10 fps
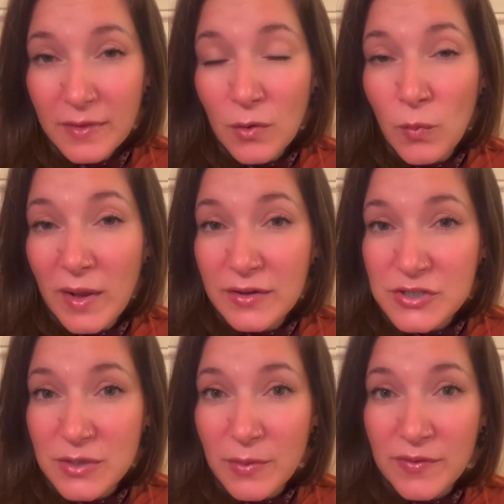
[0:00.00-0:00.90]
while
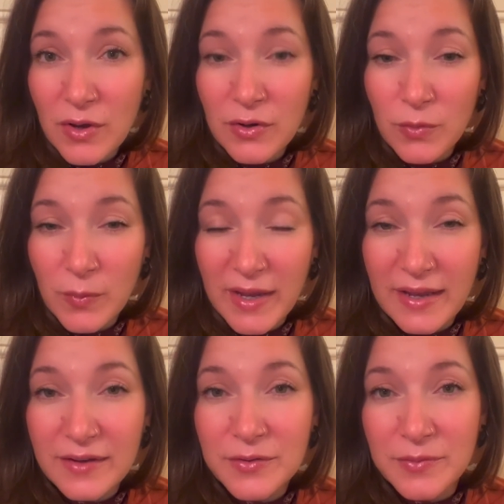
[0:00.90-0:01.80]
she was on her
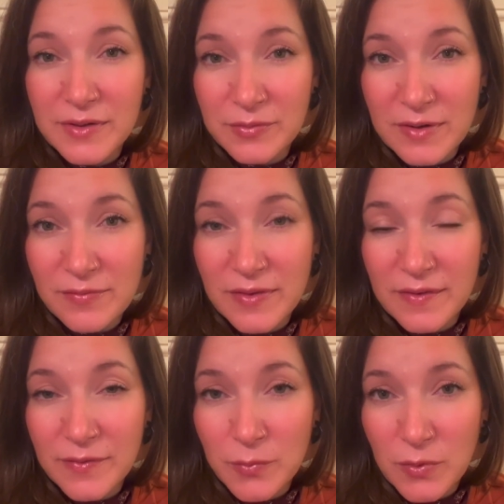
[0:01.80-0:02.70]
way to retrieve this
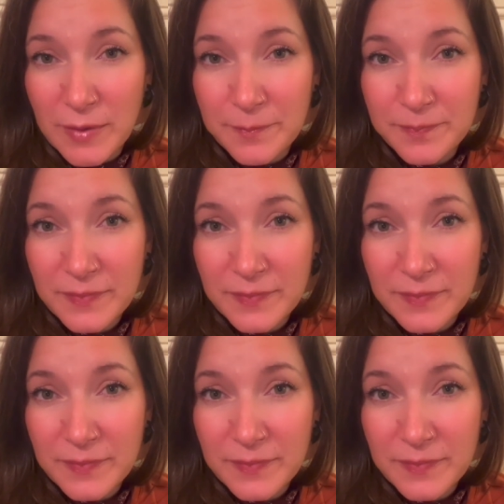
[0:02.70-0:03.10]
swarm,